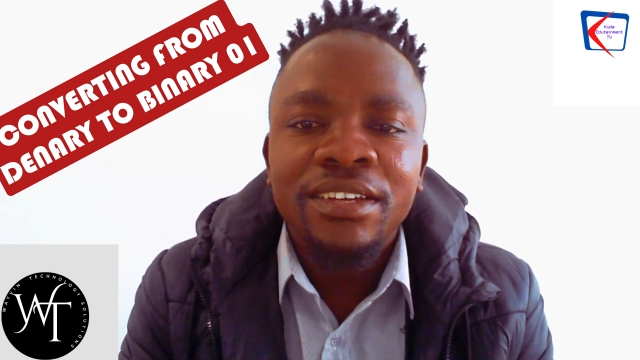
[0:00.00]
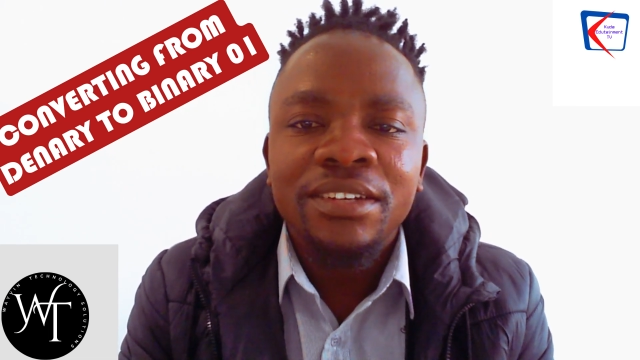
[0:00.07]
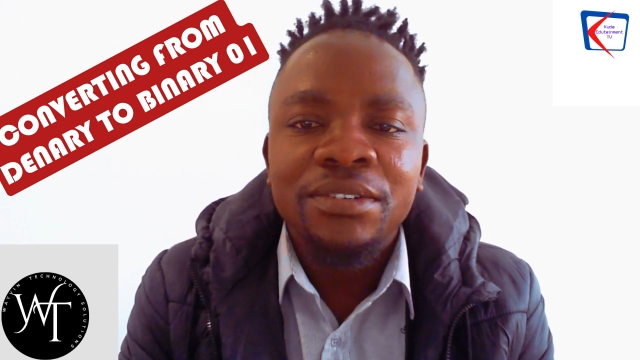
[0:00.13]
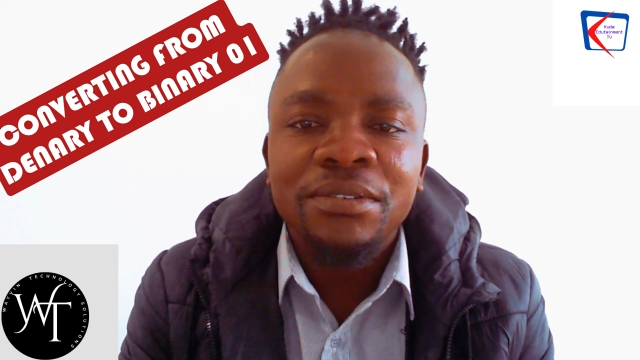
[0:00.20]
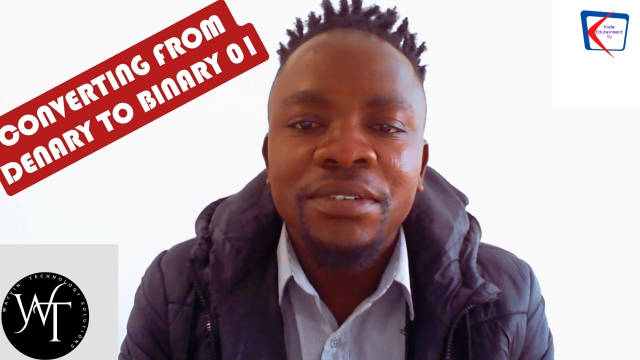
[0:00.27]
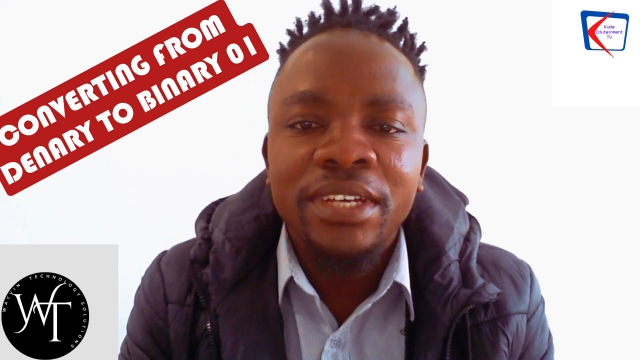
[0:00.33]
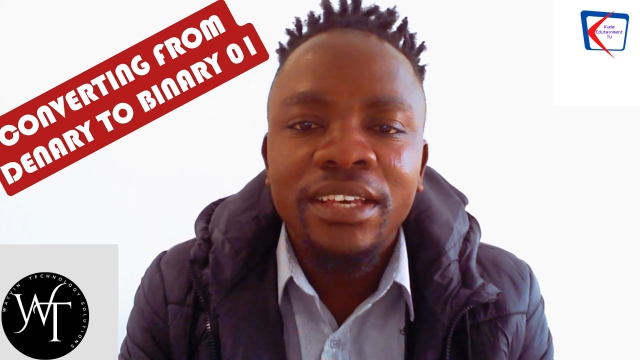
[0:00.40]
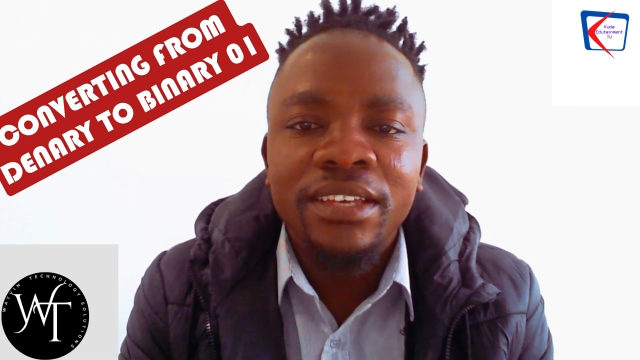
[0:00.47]

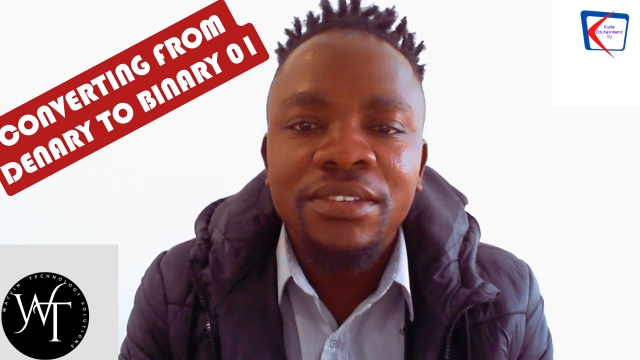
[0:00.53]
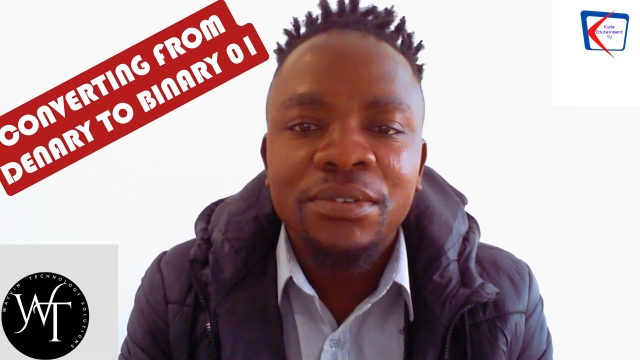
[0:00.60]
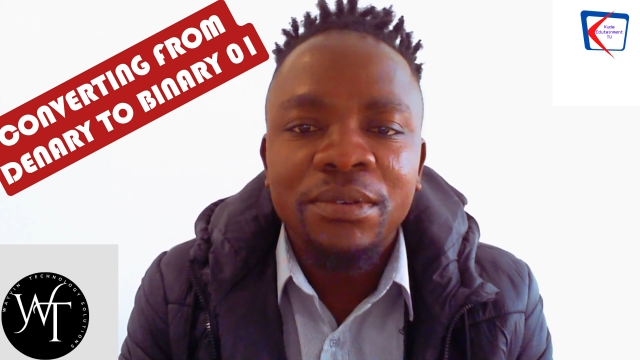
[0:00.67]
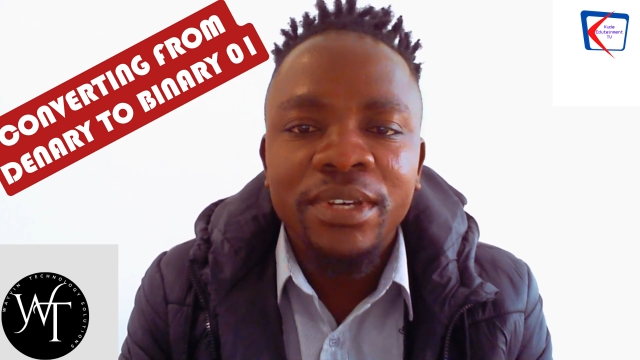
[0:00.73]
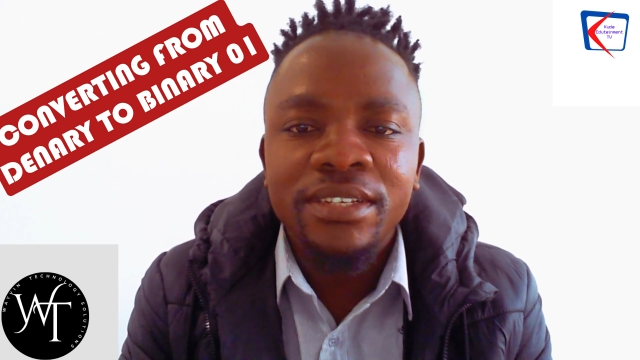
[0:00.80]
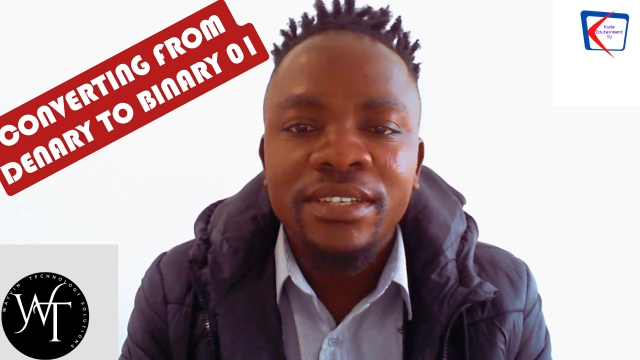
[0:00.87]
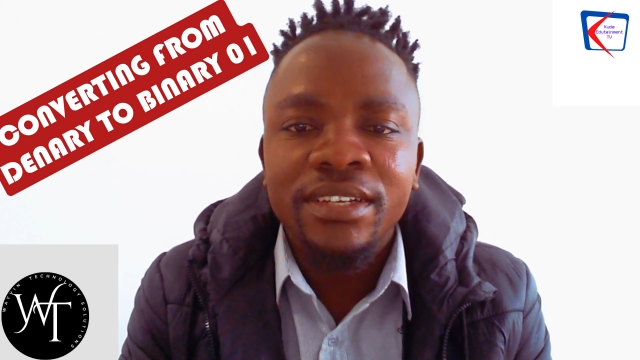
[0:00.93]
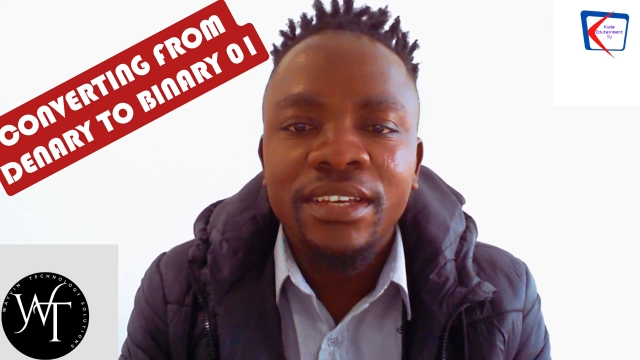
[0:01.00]
Today is
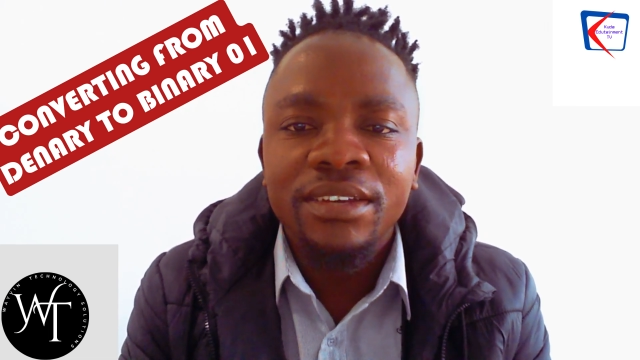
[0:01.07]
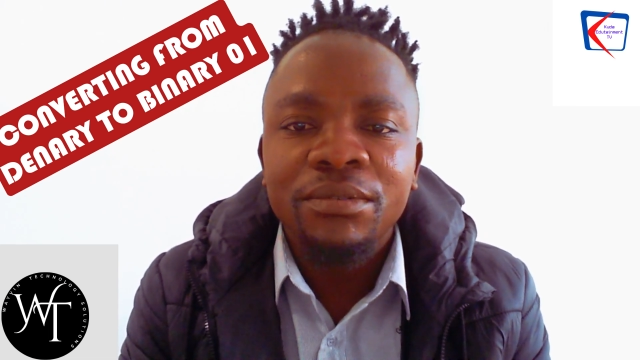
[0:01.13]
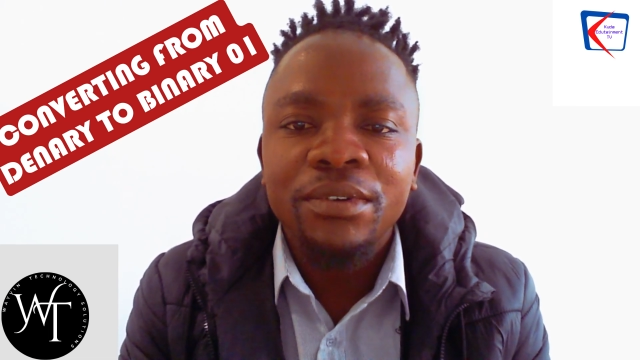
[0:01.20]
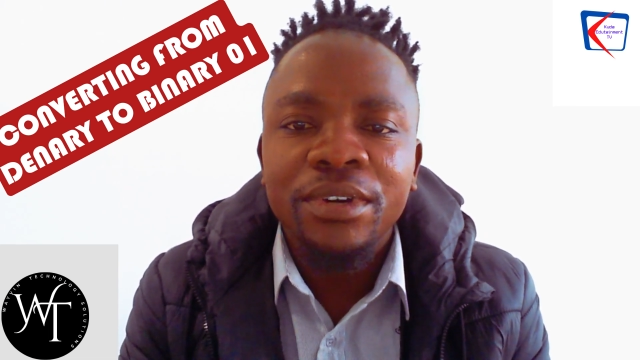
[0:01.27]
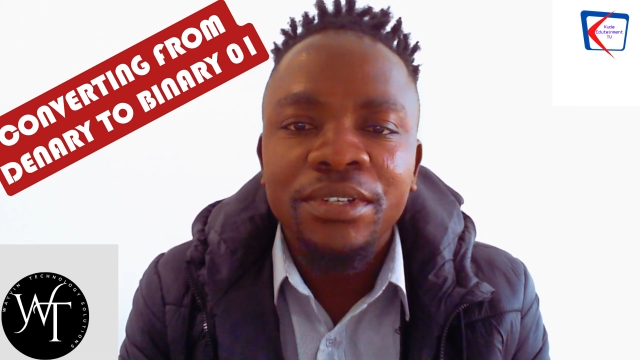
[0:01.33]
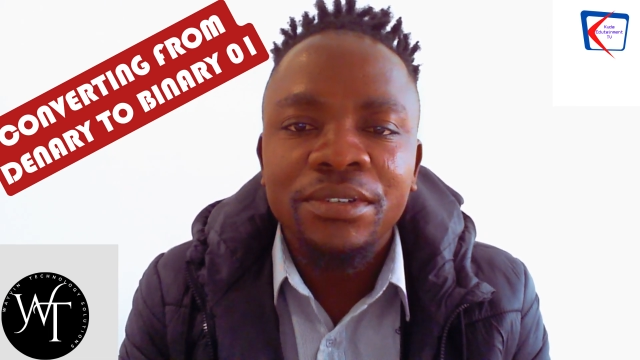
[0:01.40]
Wednesday. We want